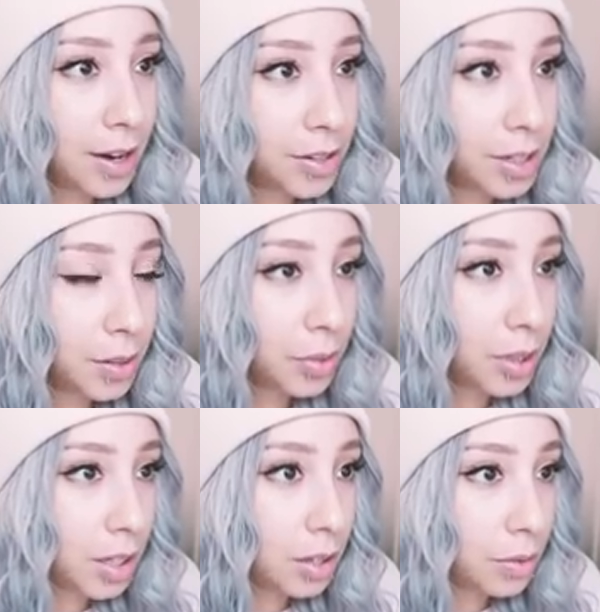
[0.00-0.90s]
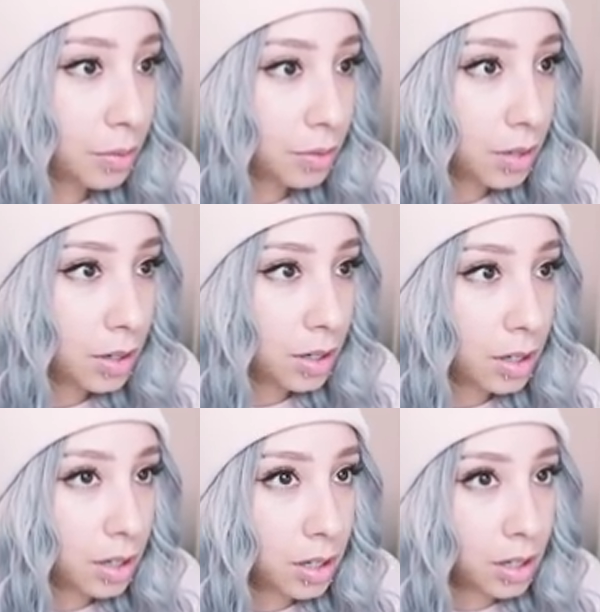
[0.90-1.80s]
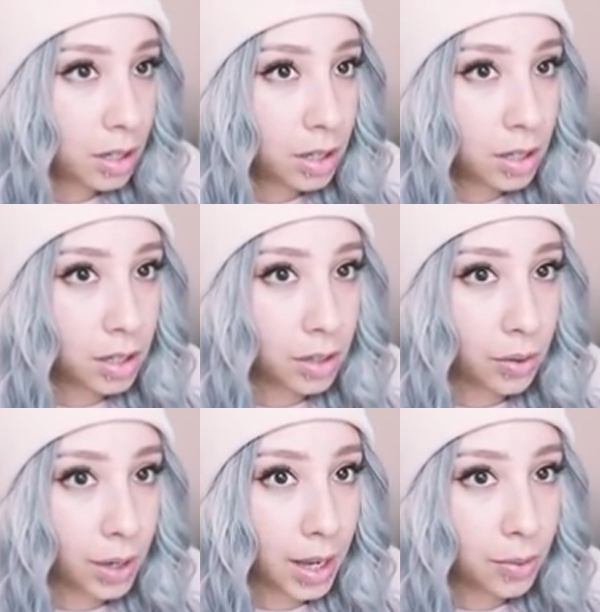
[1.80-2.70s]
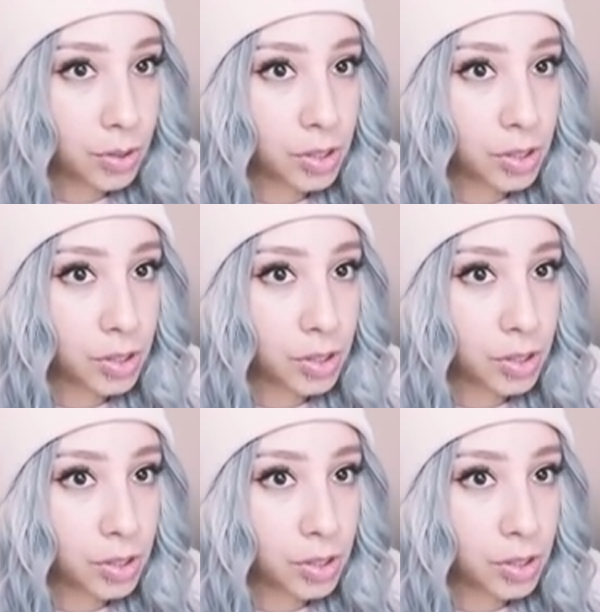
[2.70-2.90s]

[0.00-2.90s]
that hair is like really cute. Okay,